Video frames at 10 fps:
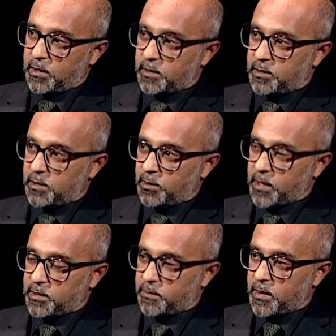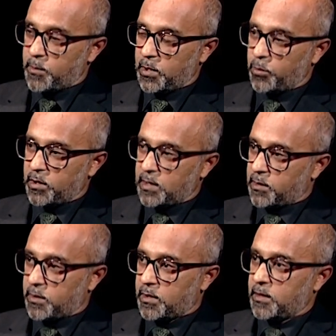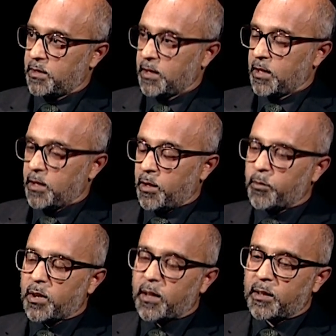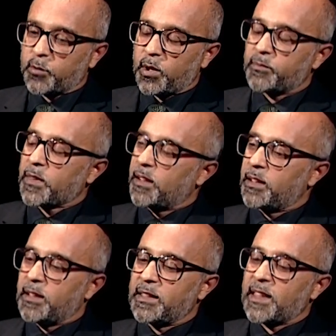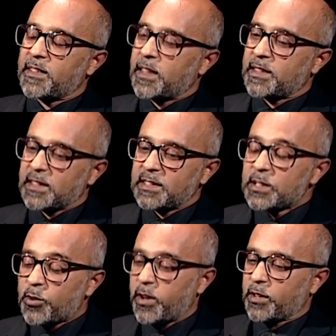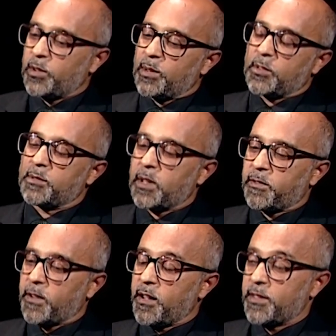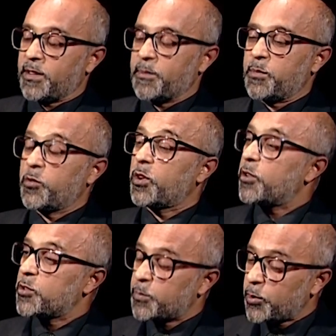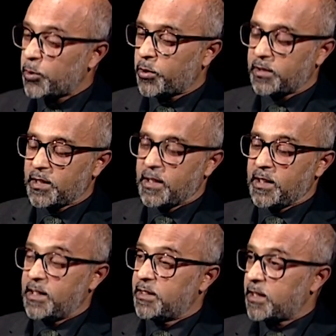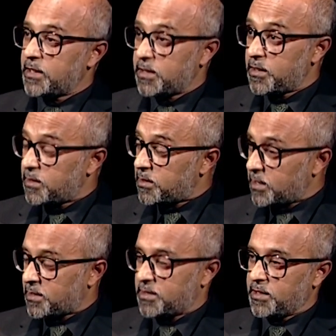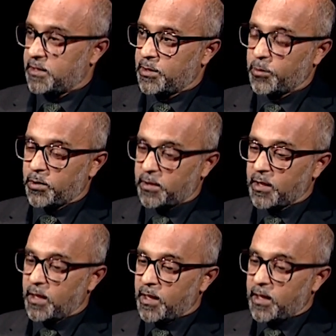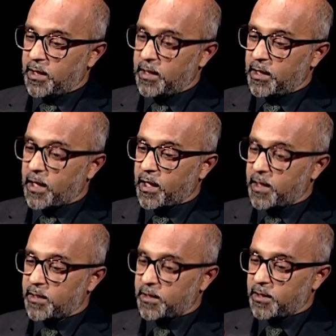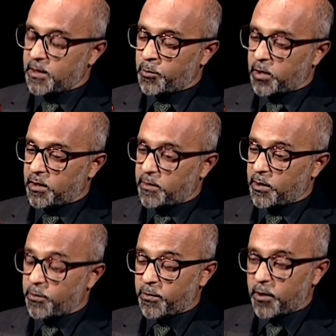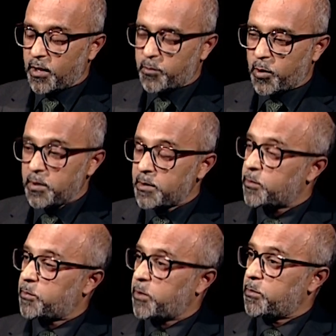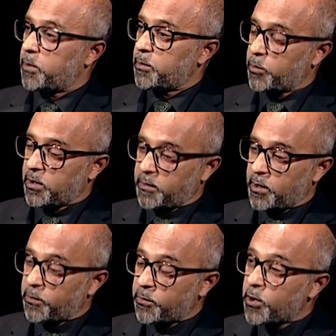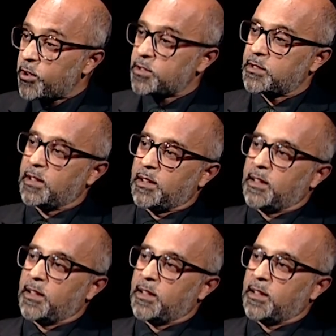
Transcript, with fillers: So as a family, we never. Um, um well, that, that's incorrect really because my father, before I was born in 1960s, this was, he had one of the very first, probably probably one of the very first